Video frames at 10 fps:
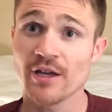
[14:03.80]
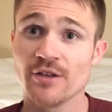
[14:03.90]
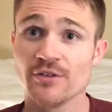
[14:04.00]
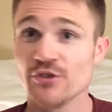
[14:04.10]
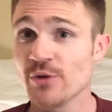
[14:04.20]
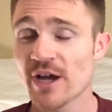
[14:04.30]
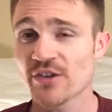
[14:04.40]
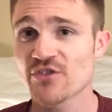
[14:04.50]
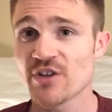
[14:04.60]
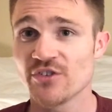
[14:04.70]
and UX
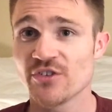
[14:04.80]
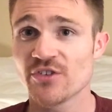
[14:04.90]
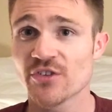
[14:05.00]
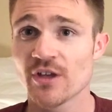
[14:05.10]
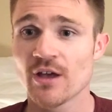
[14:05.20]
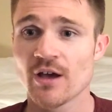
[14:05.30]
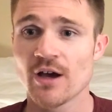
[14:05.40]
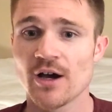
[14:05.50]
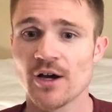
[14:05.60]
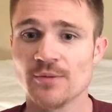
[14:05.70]
changes,
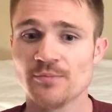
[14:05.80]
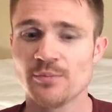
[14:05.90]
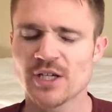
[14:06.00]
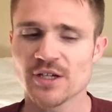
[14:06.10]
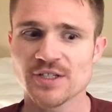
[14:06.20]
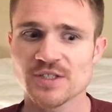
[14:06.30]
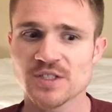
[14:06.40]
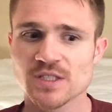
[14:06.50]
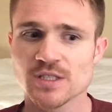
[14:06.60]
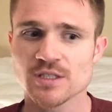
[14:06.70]

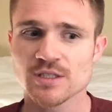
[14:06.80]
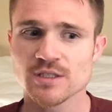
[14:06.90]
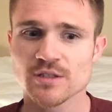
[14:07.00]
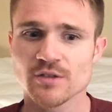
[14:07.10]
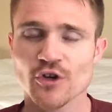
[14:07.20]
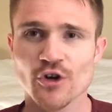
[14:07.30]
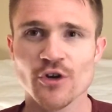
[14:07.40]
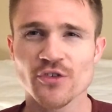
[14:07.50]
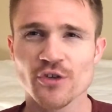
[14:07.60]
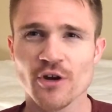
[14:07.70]
because the current
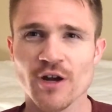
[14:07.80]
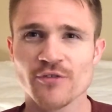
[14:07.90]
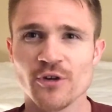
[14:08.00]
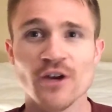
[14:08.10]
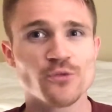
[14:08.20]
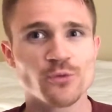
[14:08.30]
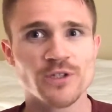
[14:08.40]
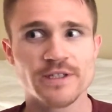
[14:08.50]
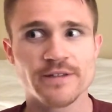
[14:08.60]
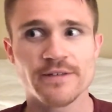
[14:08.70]
StarCraft UI is
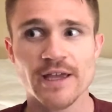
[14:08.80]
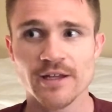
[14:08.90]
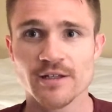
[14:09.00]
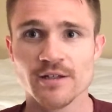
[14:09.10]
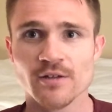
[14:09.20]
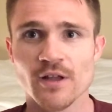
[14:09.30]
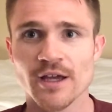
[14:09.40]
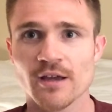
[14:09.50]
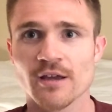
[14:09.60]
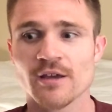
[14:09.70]
really dated.
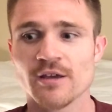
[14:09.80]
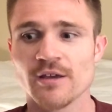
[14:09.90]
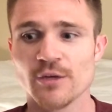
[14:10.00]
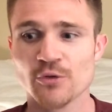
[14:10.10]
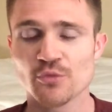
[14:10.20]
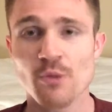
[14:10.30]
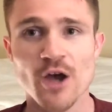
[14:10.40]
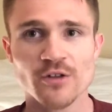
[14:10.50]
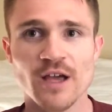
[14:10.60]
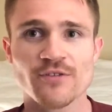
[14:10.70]
Like, it was
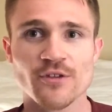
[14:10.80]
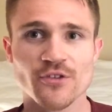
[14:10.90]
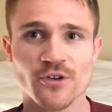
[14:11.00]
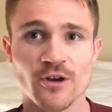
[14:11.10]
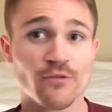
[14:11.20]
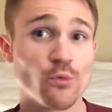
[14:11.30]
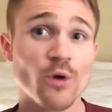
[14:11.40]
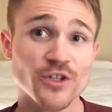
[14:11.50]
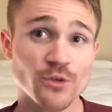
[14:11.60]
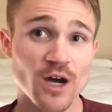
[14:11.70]
modeled after the StarCraft
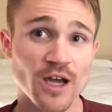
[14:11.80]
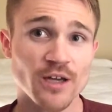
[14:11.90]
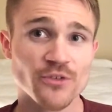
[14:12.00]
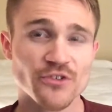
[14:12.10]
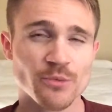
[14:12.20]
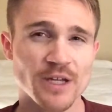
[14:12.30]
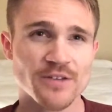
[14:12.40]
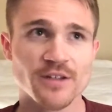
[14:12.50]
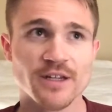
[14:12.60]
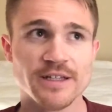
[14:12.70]
1 UI, which is from
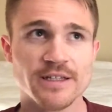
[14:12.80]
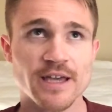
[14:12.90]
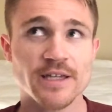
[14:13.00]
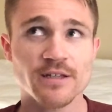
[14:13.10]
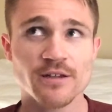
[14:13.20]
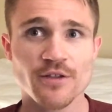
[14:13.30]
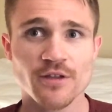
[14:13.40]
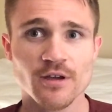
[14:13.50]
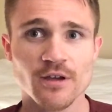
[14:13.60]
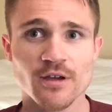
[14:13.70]
1998, I
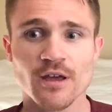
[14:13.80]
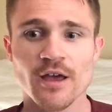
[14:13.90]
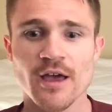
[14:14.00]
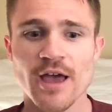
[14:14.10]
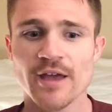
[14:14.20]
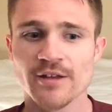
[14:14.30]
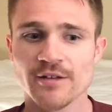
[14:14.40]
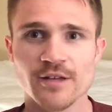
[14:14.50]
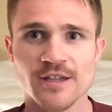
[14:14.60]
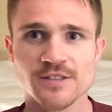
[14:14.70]
think, and it
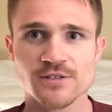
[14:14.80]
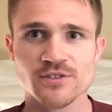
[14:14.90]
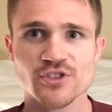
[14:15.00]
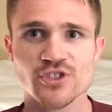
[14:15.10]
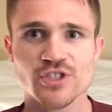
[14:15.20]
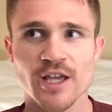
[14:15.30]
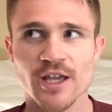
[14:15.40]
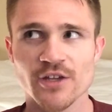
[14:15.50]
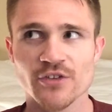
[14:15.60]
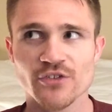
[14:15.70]
hasn't
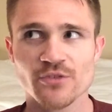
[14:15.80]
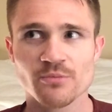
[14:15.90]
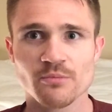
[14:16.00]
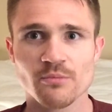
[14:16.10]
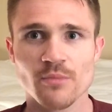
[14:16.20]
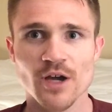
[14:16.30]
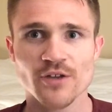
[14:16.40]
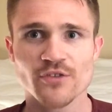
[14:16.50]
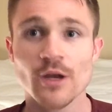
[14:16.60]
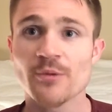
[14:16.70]
changed
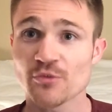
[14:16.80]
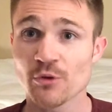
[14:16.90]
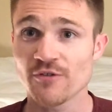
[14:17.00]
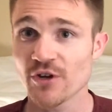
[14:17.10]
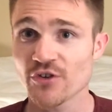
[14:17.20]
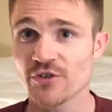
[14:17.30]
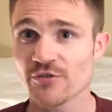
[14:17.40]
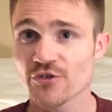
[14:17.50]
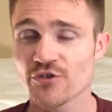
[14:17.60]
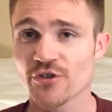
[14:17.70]
much. I mean, it's more functional
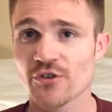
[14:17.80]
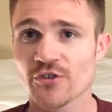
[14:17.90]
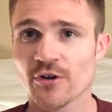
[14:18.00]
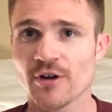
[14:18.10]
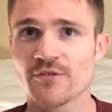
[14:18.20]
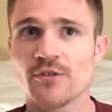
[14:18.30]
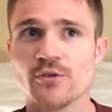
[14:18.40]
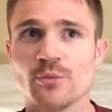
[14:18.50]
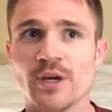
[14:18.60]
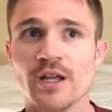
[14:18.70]
for sure in StarCraft
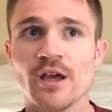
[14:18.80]
2, but